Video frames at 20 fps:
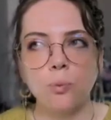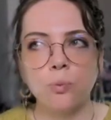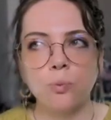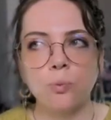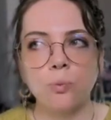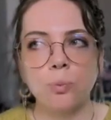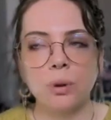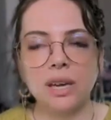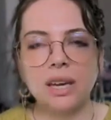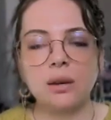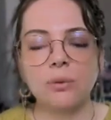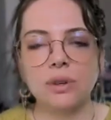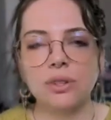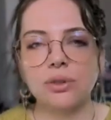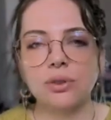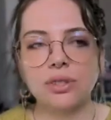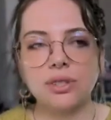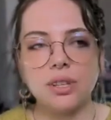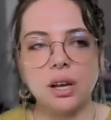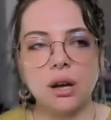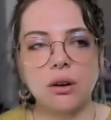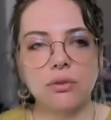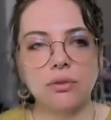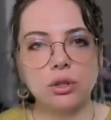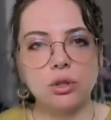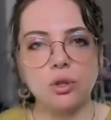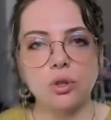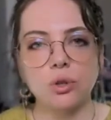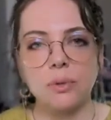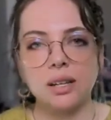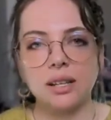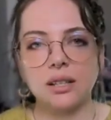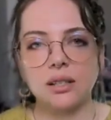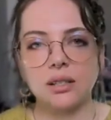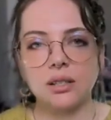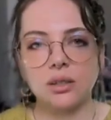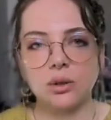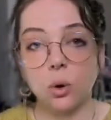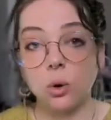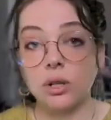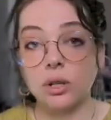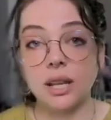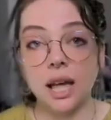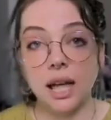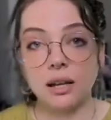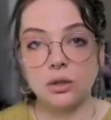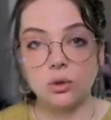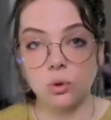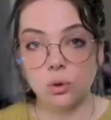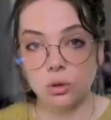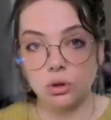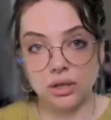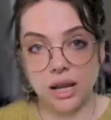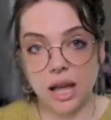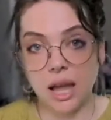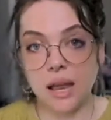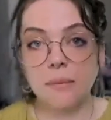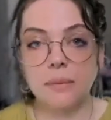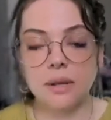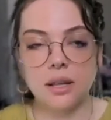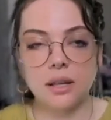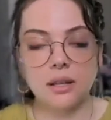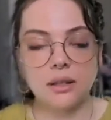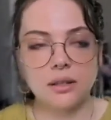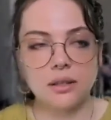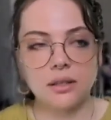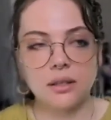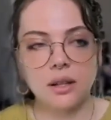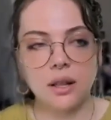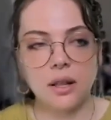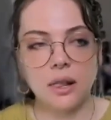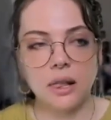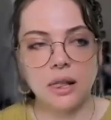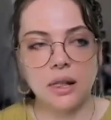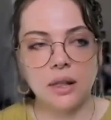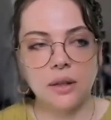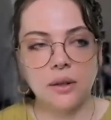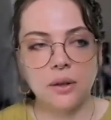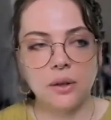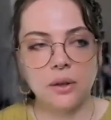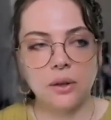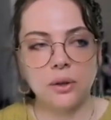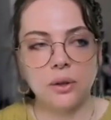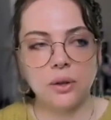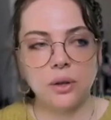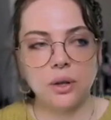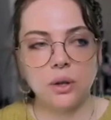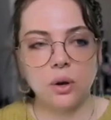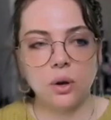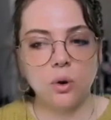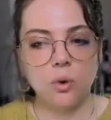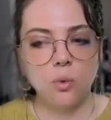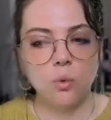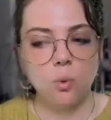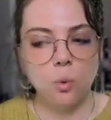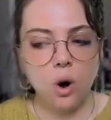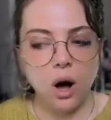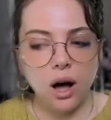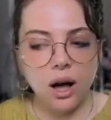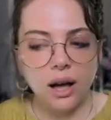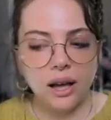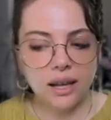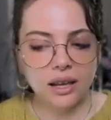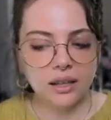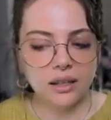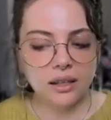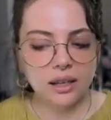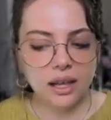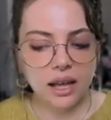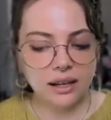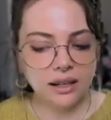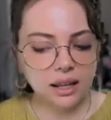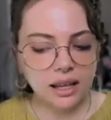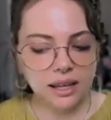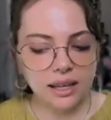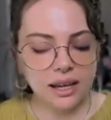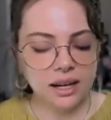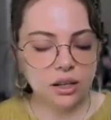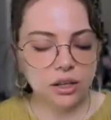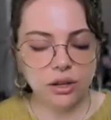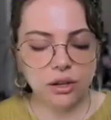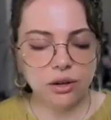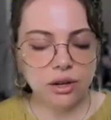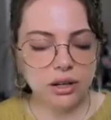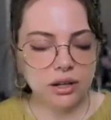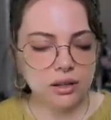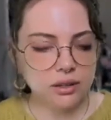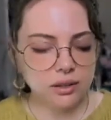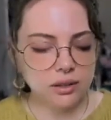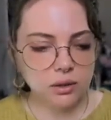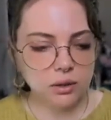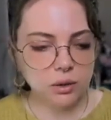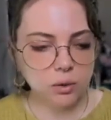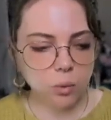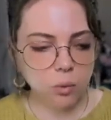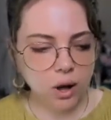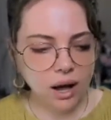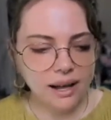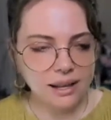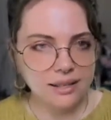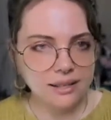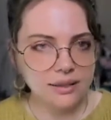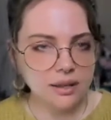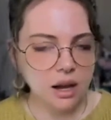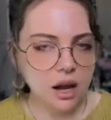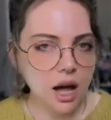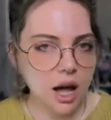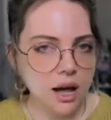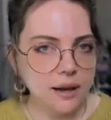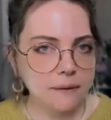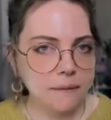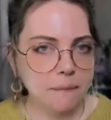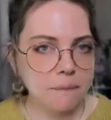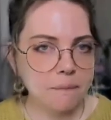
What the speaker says: being with yourself for 2 minutes or 10 minutes. Why? And like getting curious. Why is that hard?